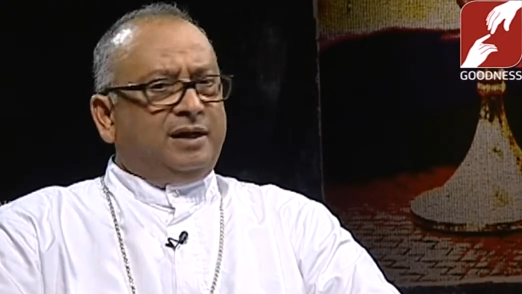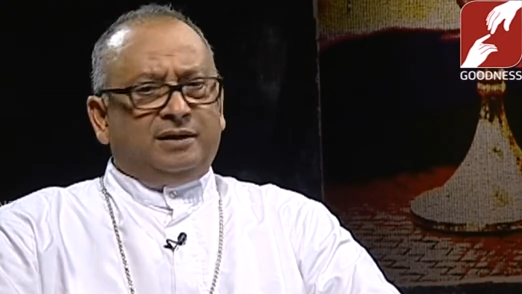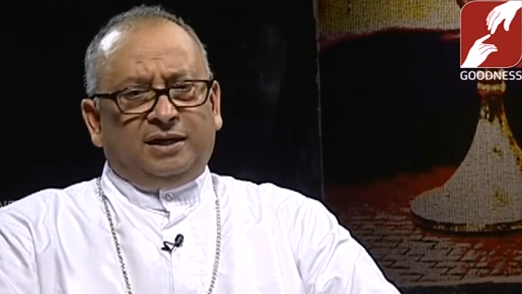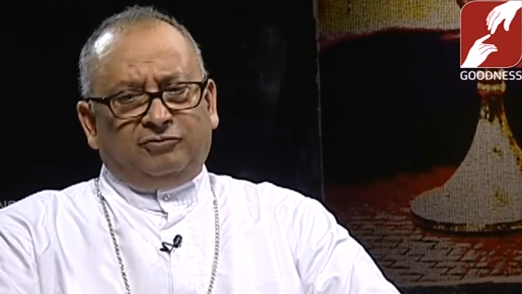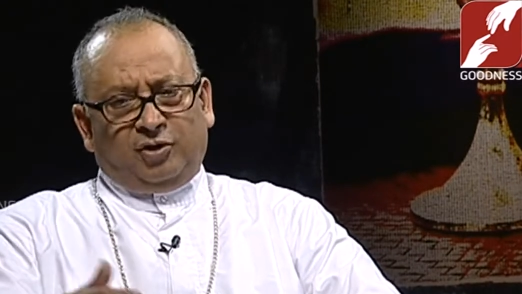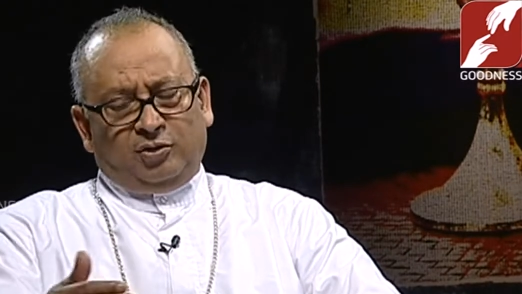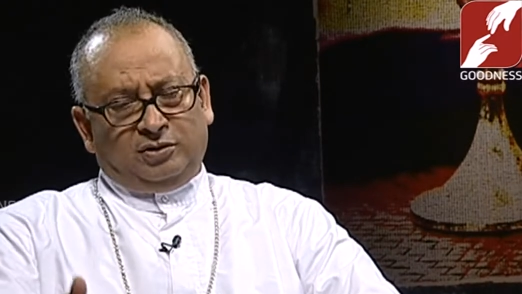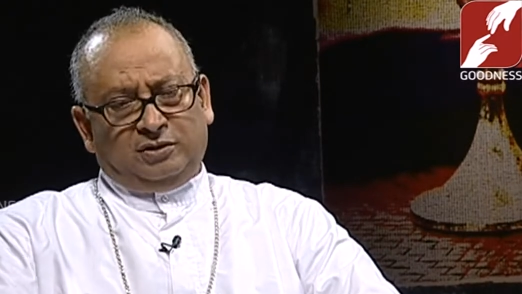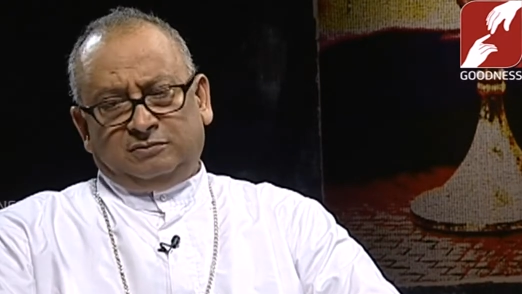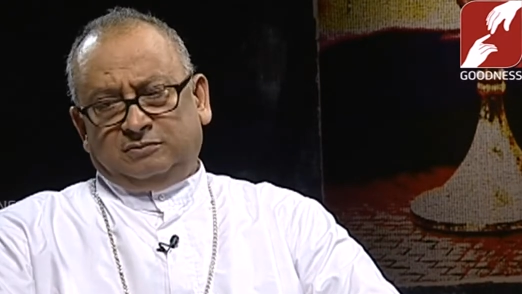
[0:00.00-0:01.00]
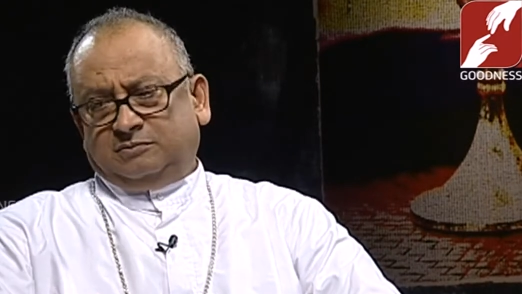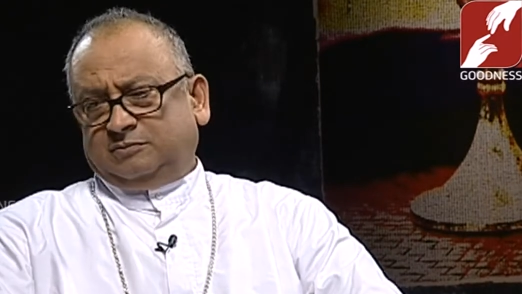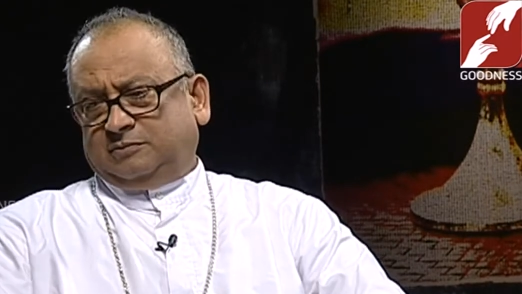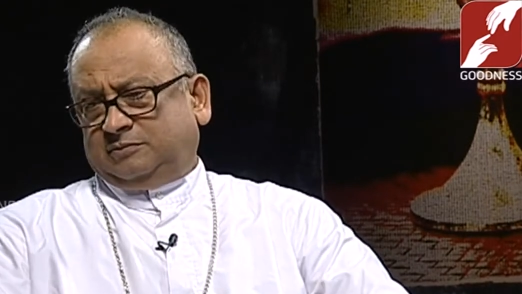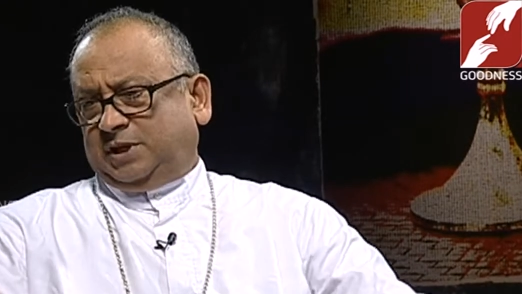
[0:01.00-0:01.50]
And I found
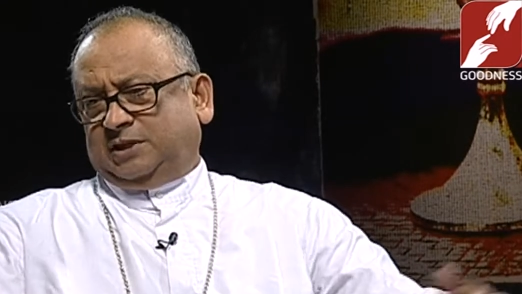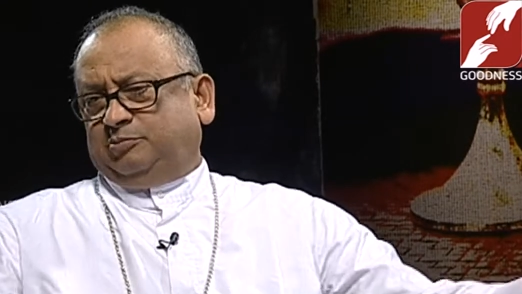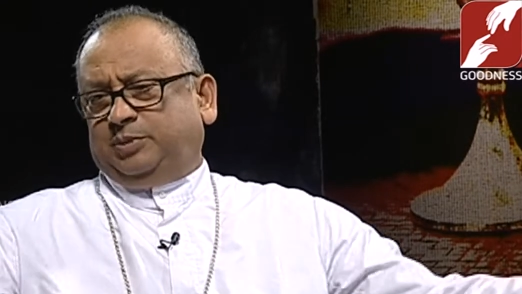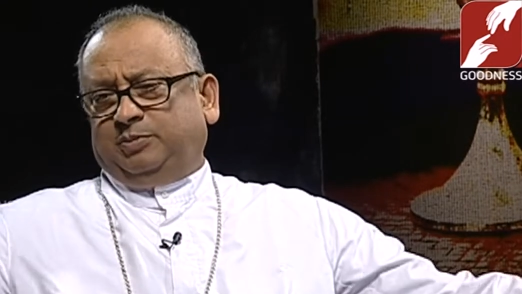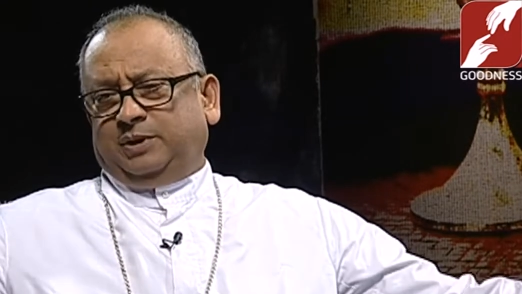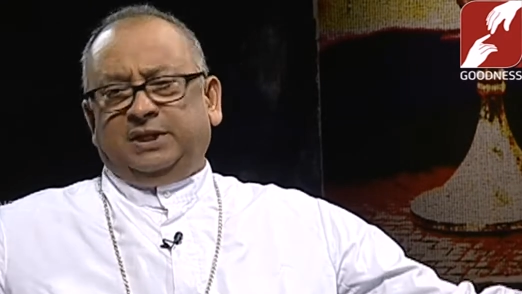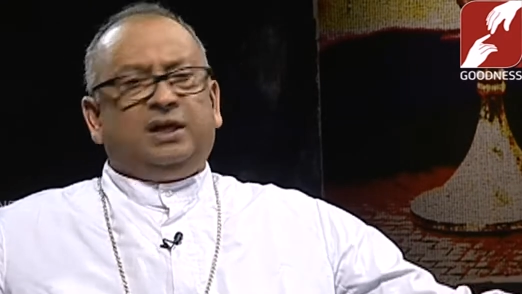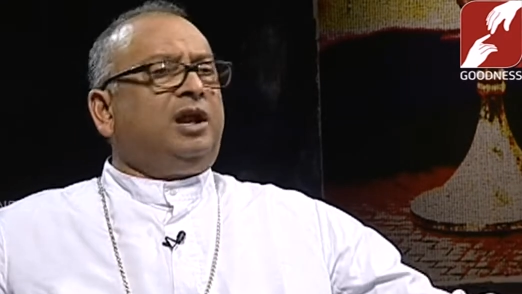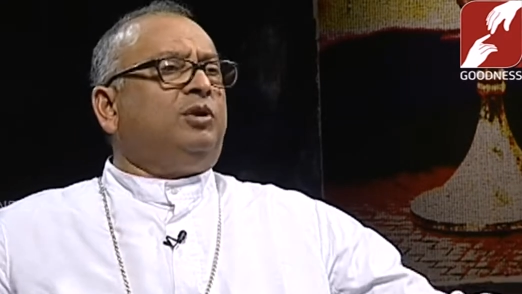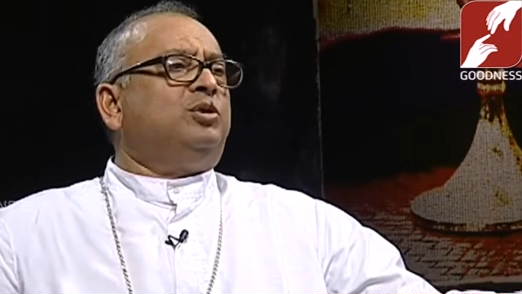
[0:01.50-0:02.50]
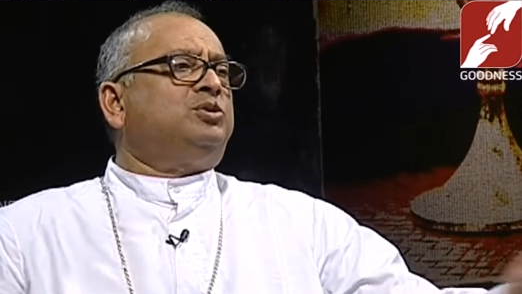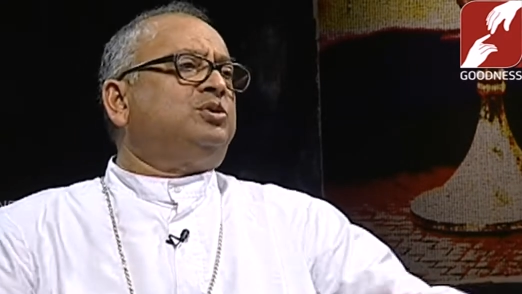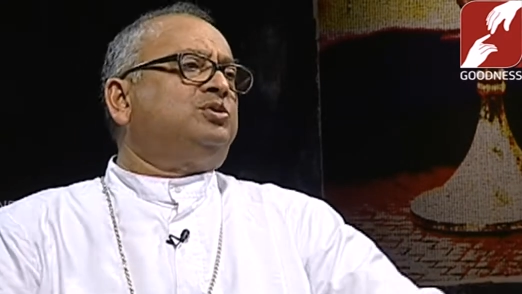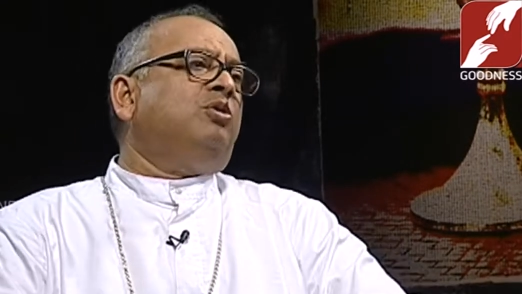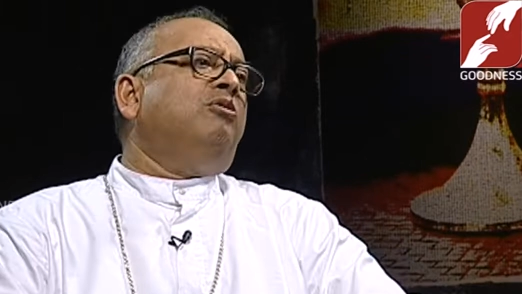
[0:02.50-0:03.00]
that the people there are also
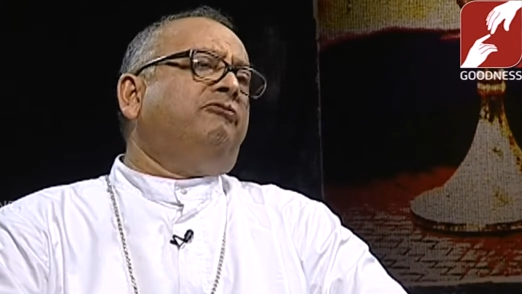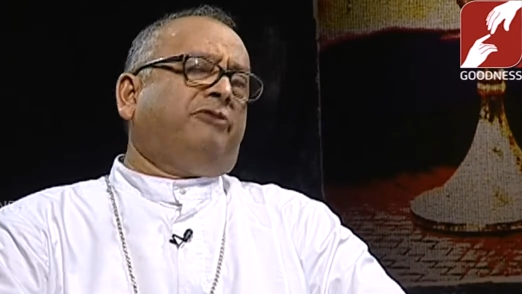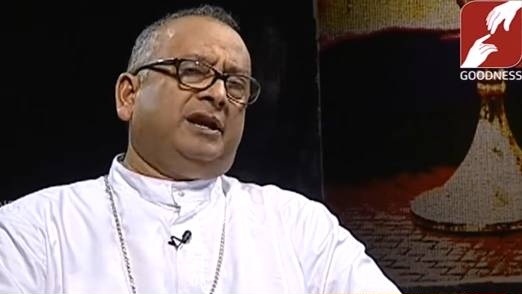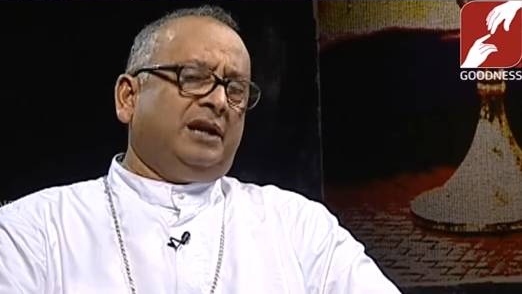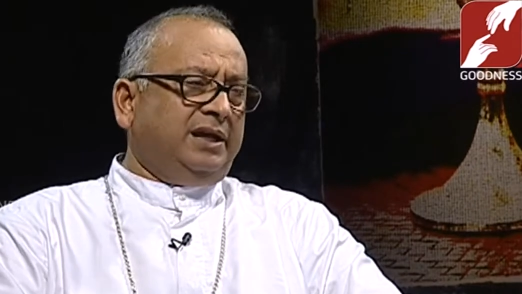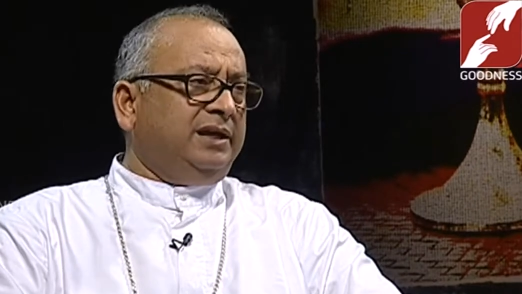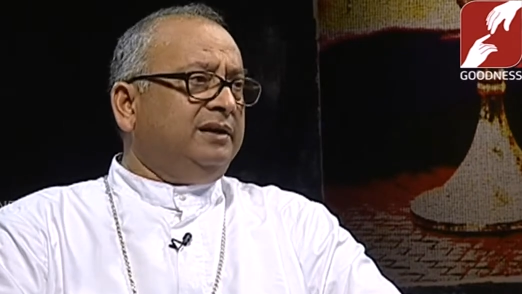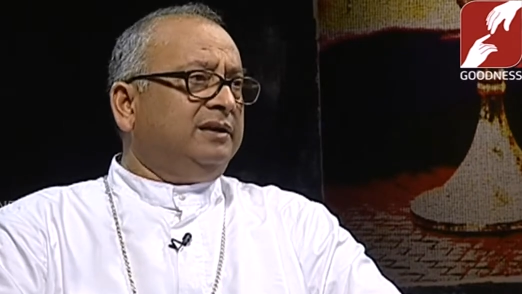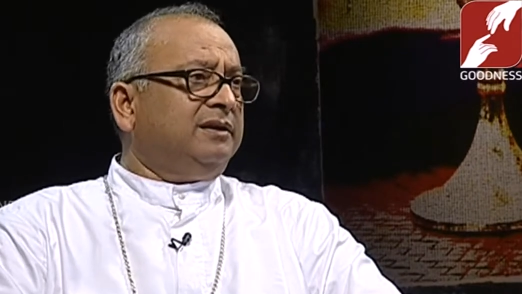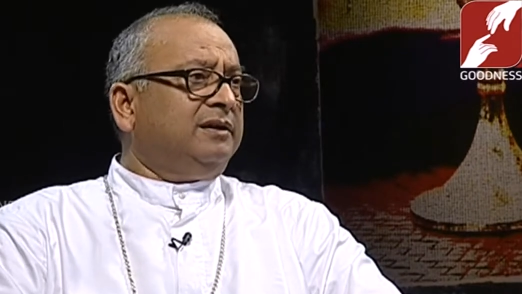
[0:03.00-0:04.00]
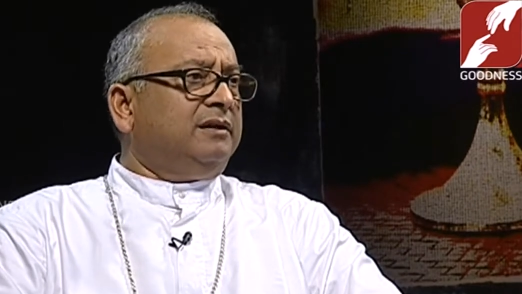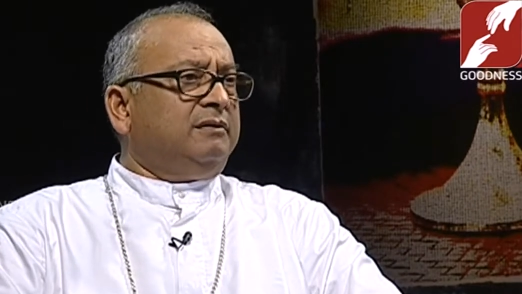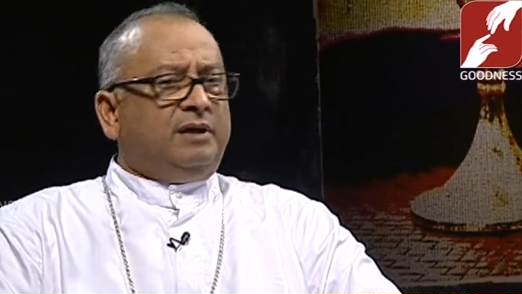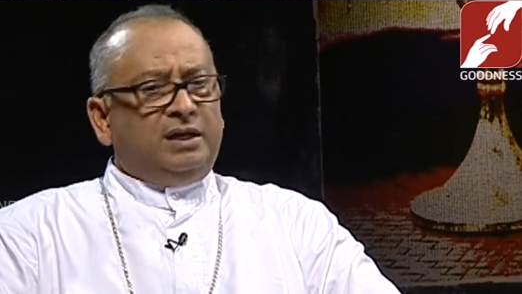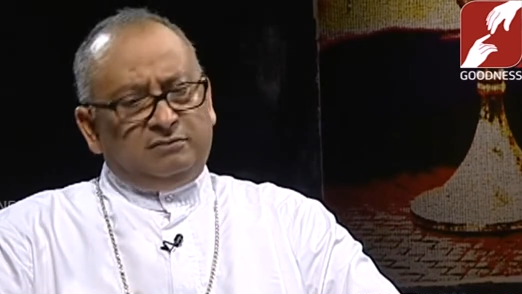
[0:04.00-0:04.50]
so friendly,
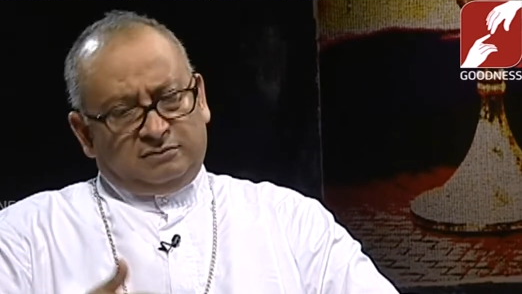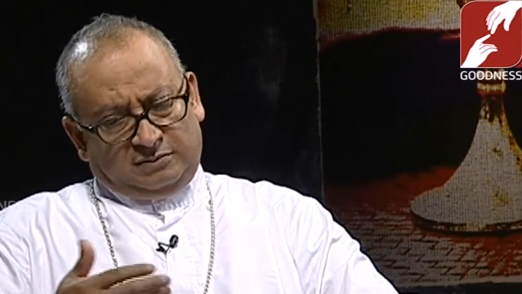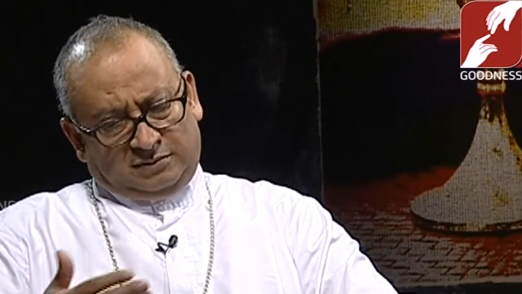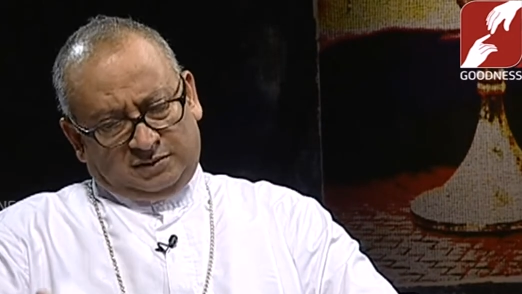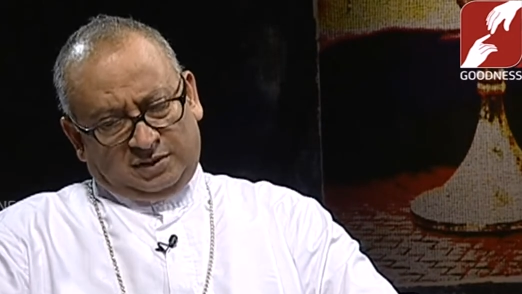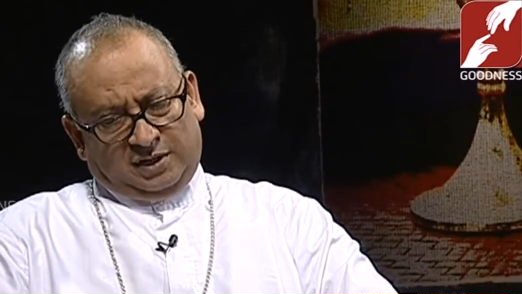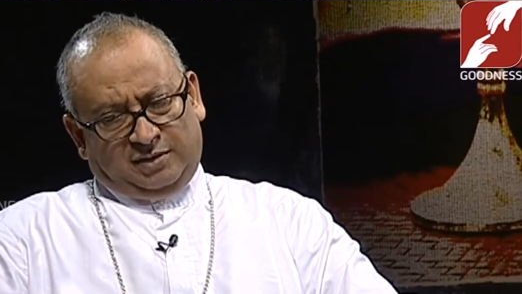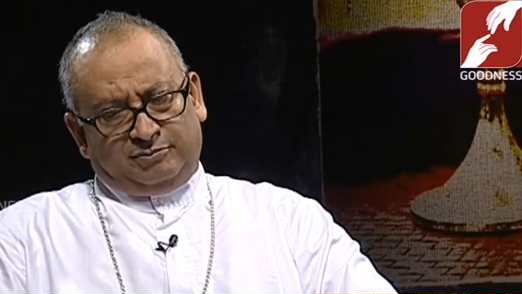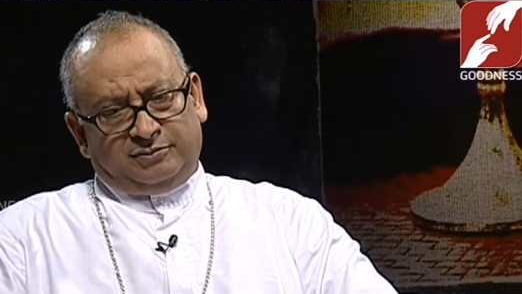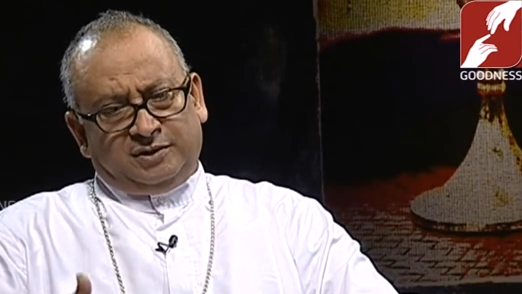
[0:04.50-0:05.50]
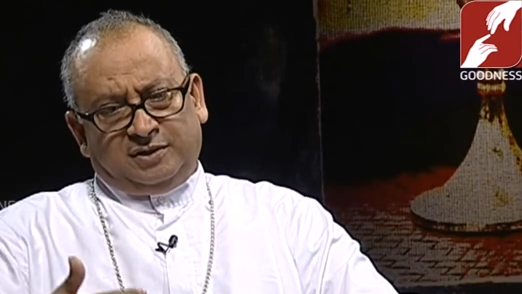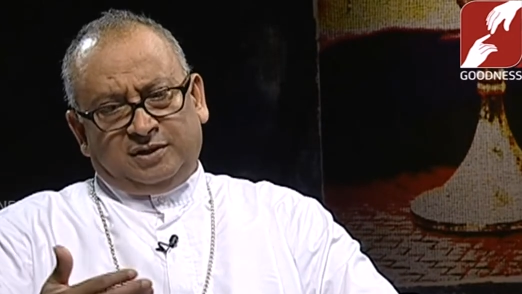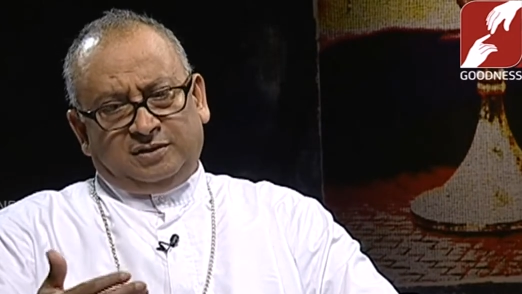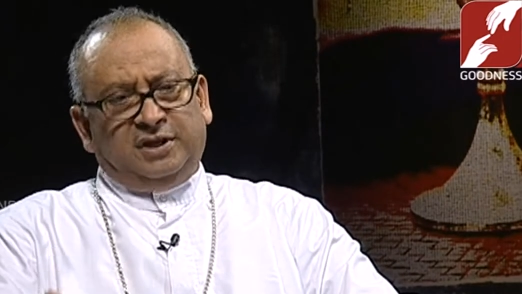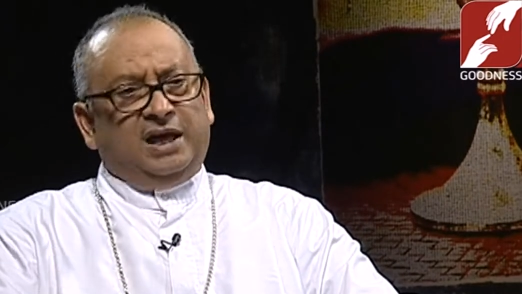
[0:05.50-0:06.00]
and
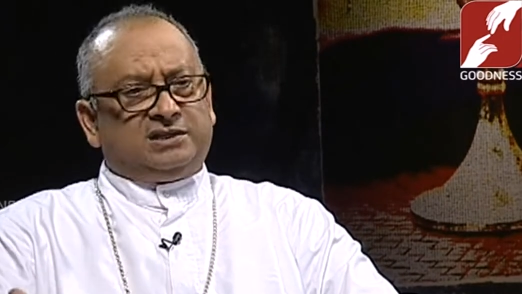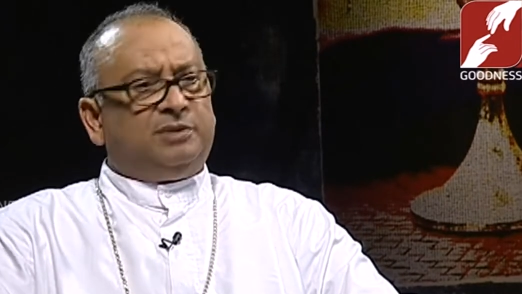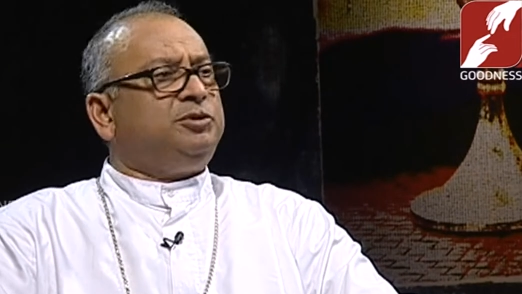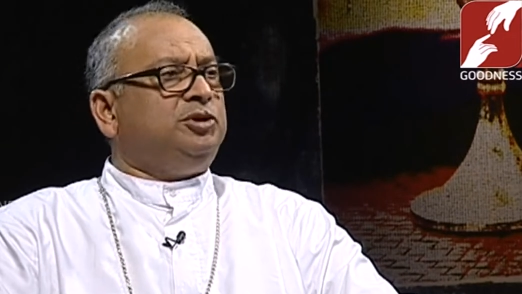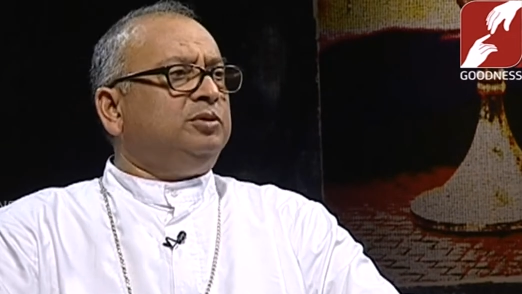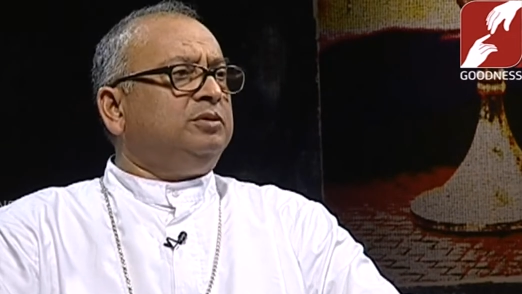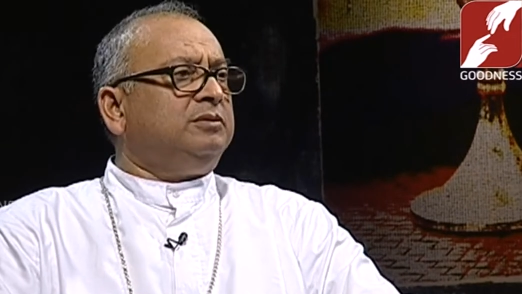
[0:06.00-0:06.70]
they accept you,